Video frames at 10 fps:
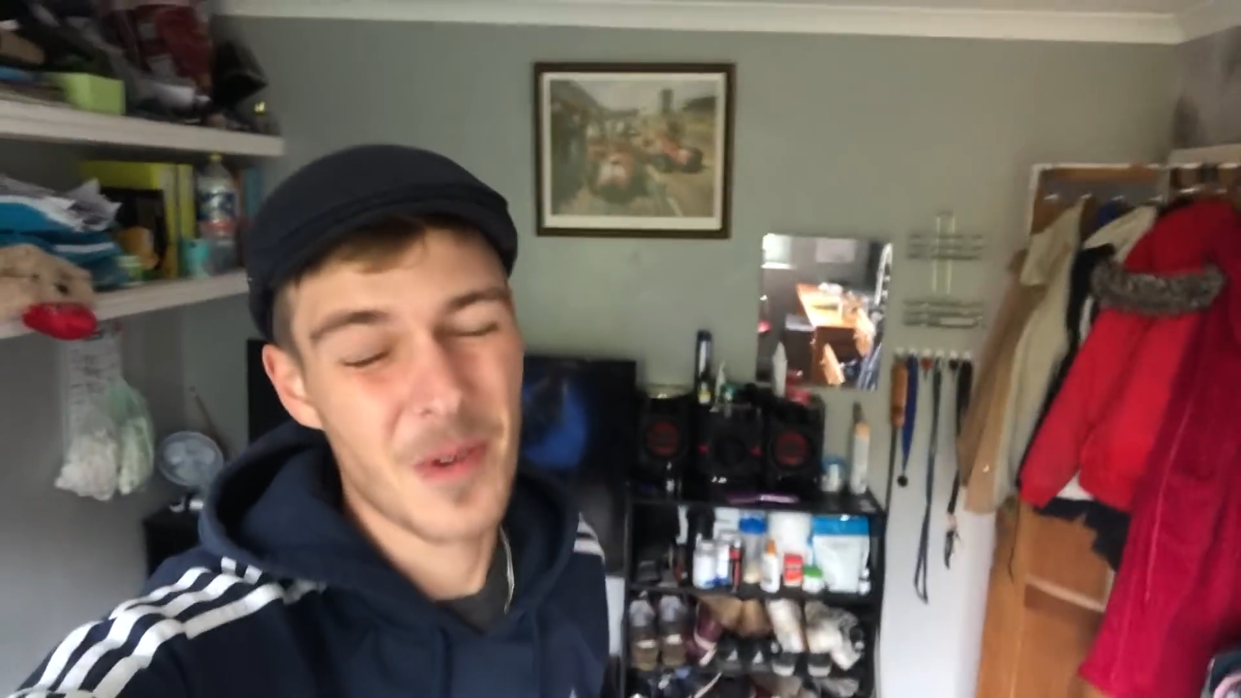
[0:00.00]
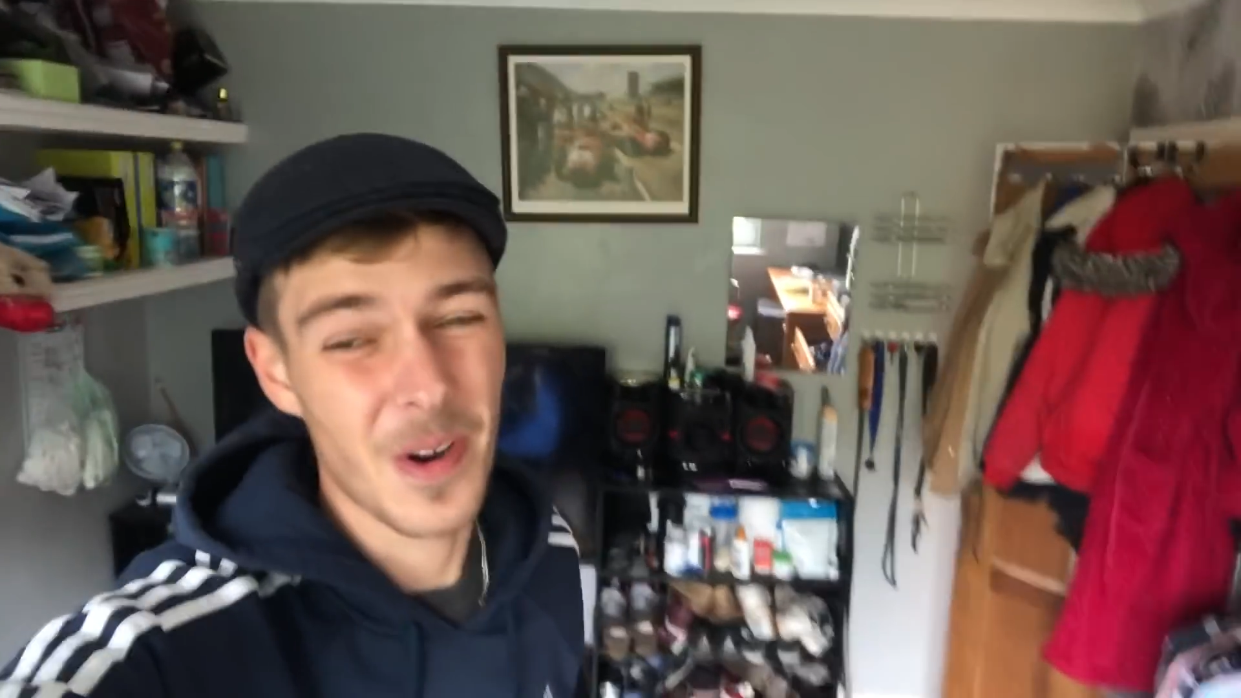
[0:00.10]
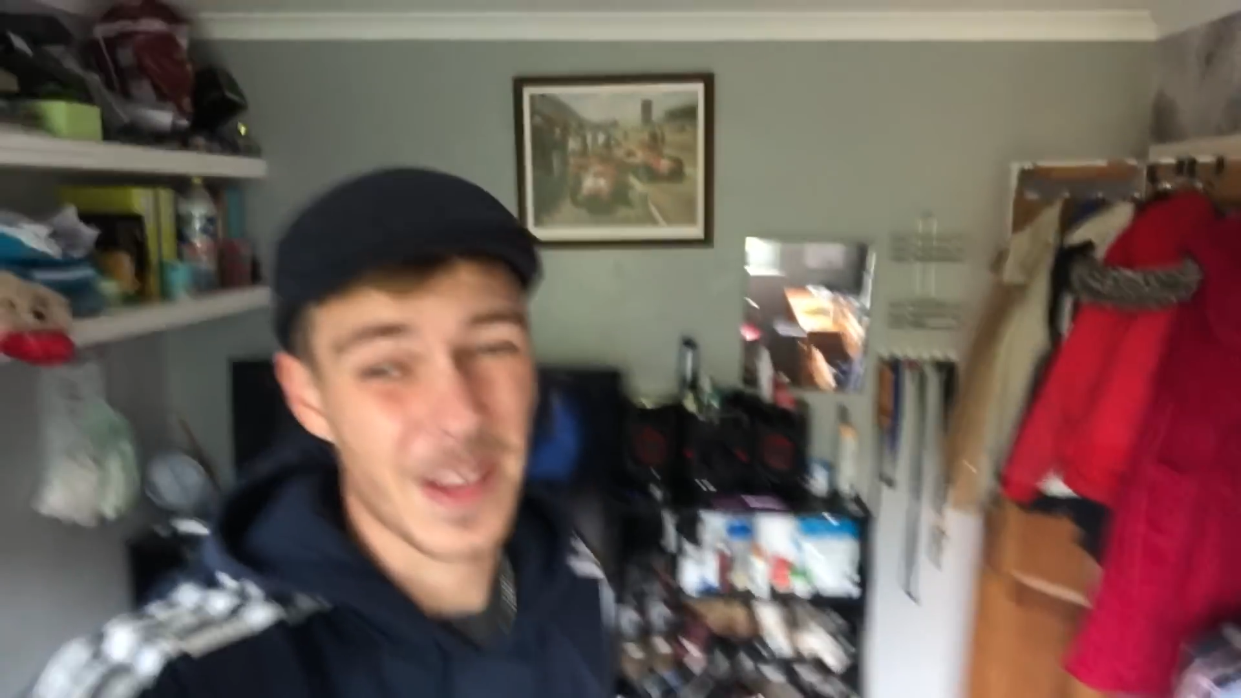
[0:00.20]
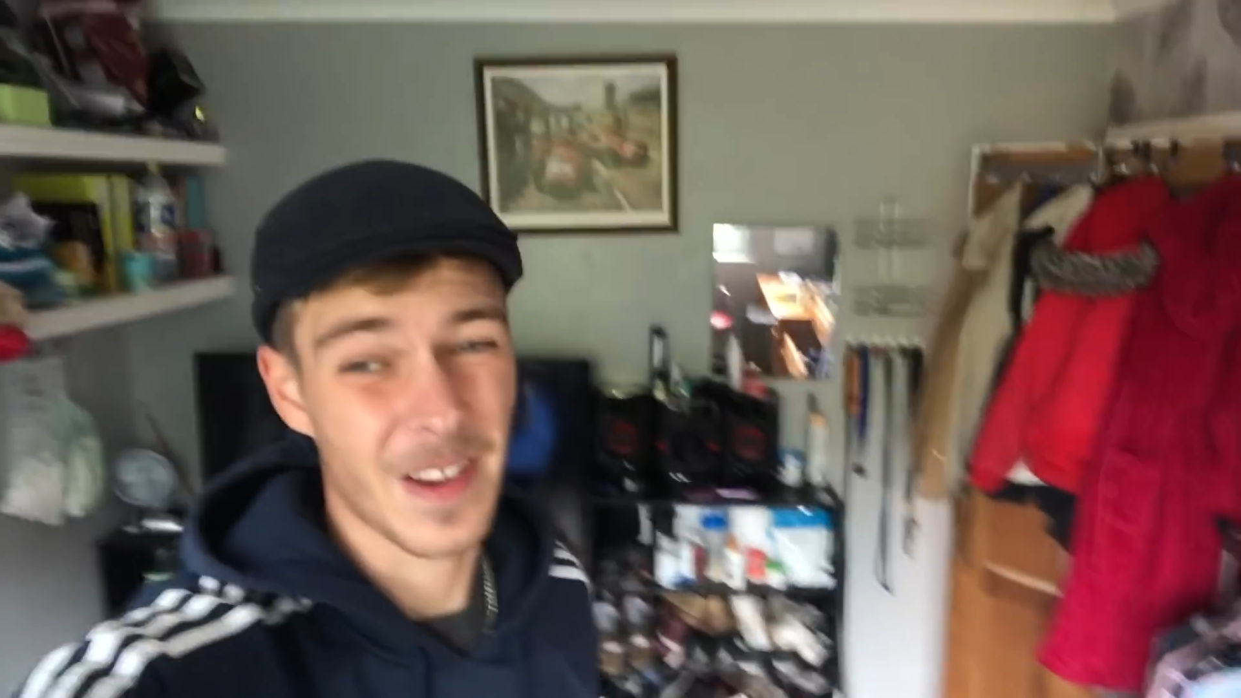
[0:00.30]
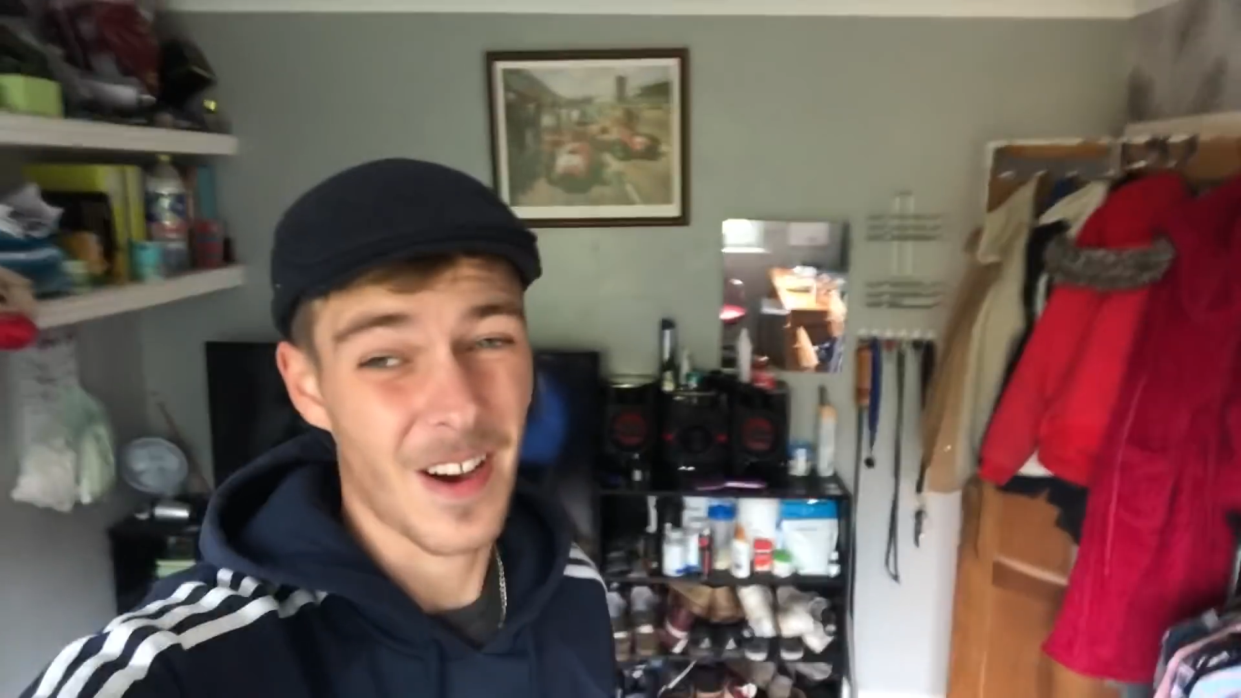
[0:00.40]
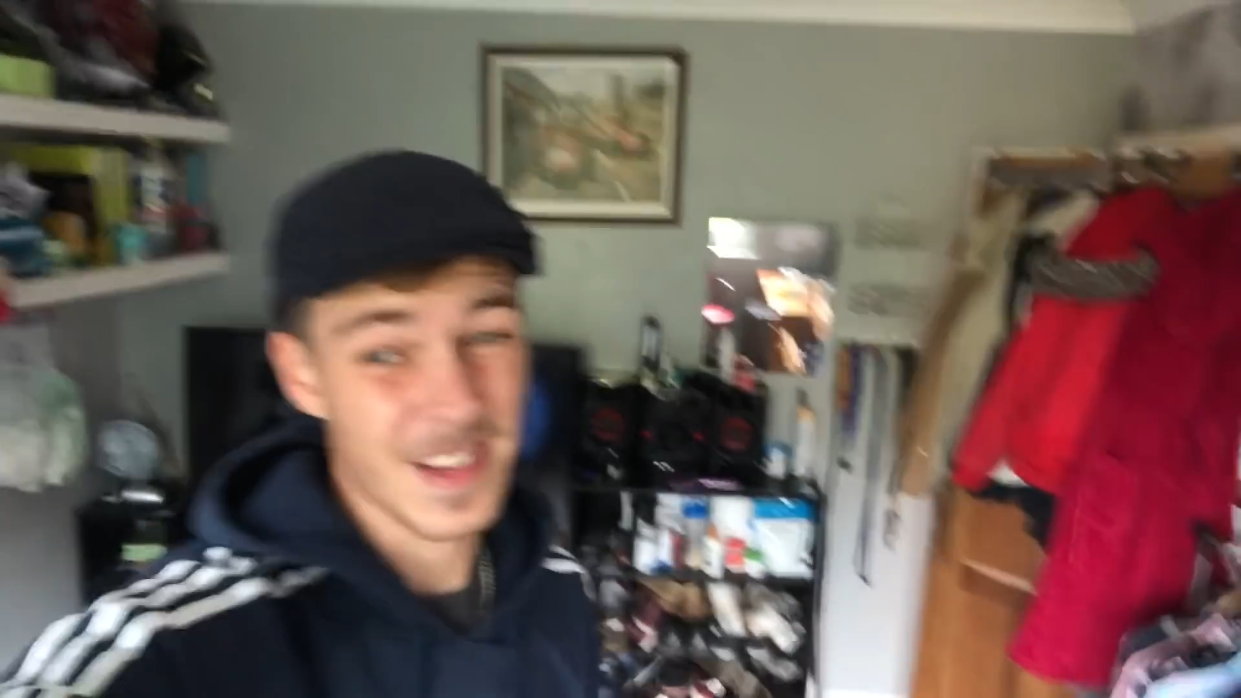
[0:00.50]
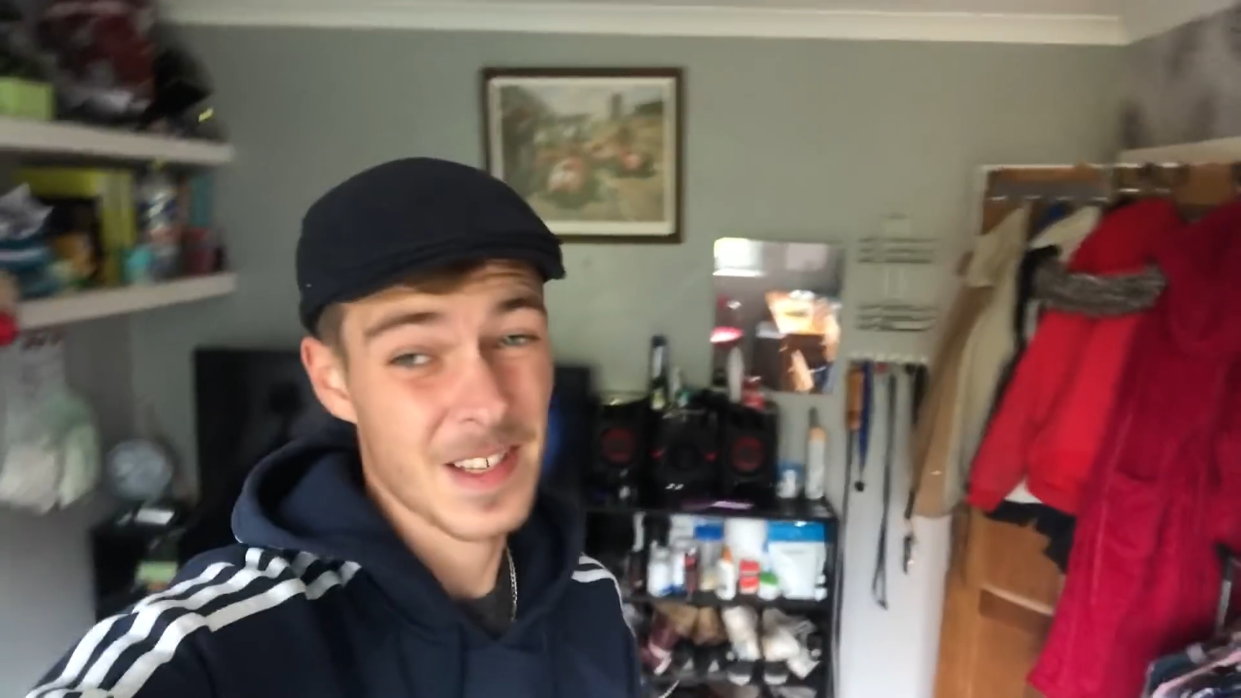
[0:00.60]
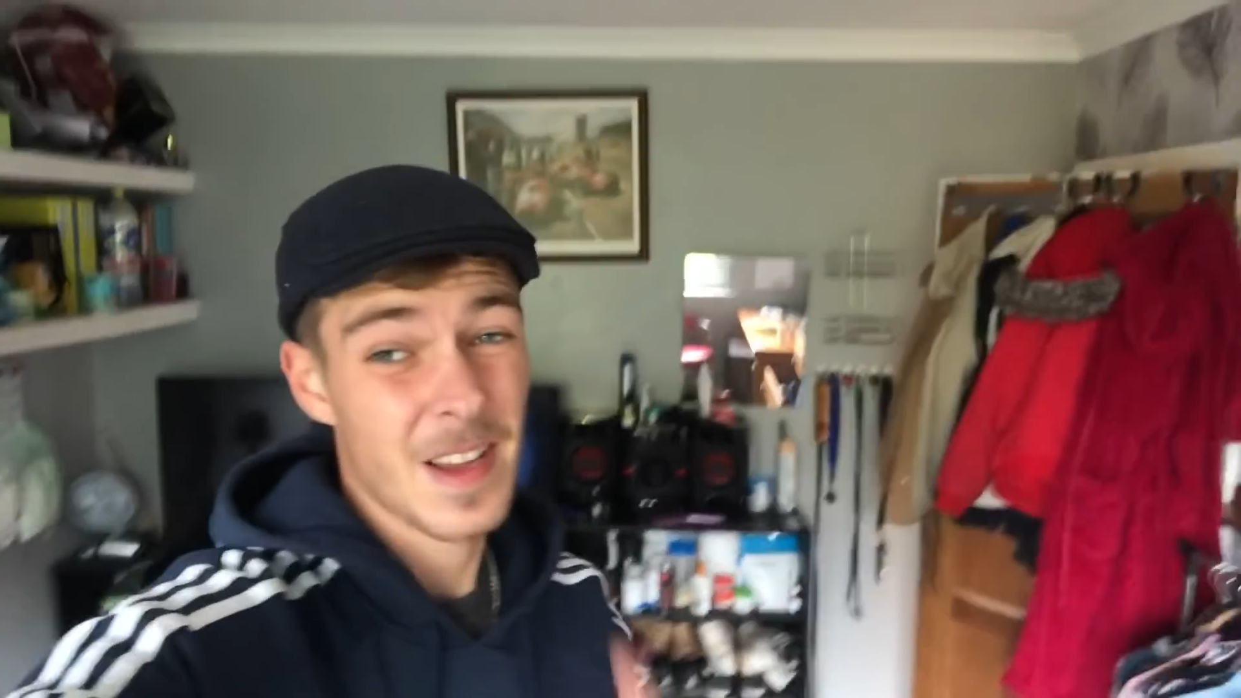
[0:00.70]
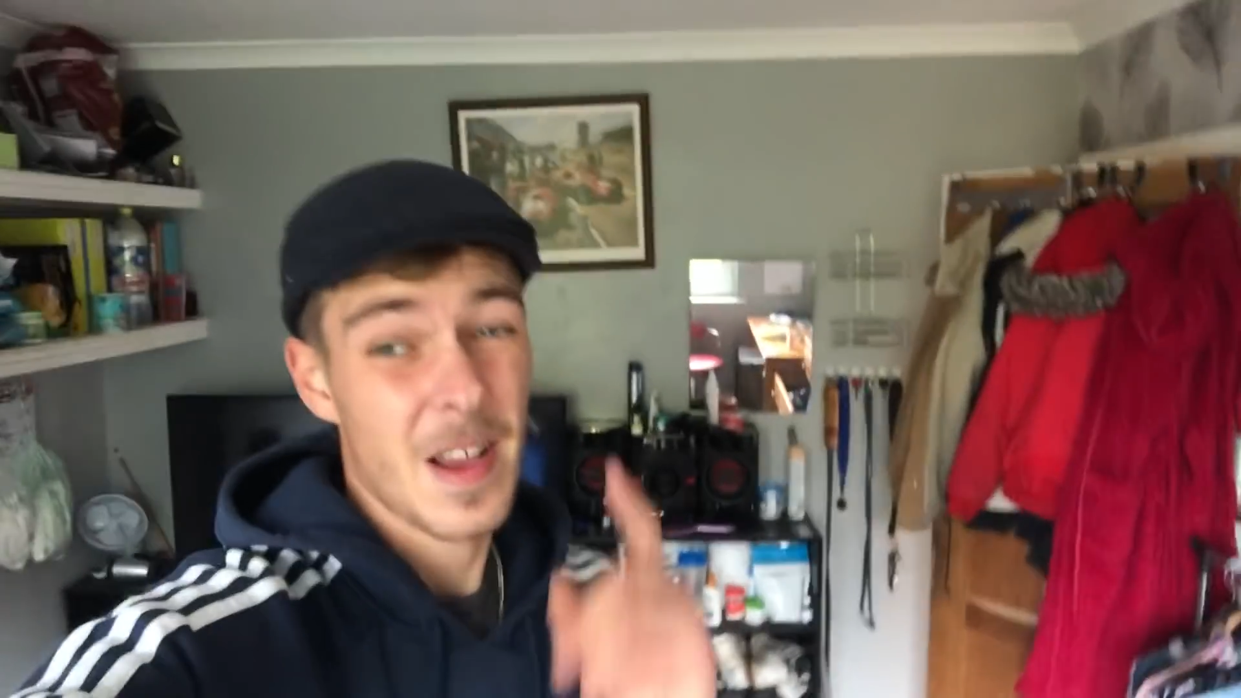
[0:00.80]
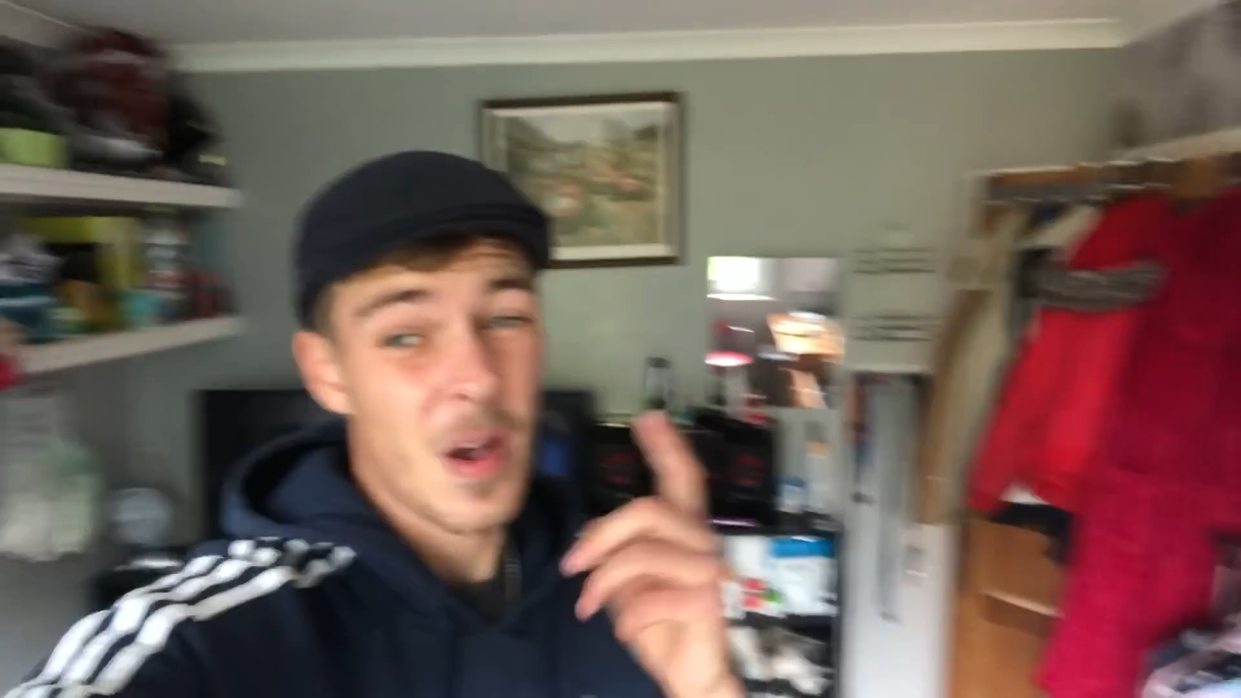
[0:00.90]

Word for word: morning guys.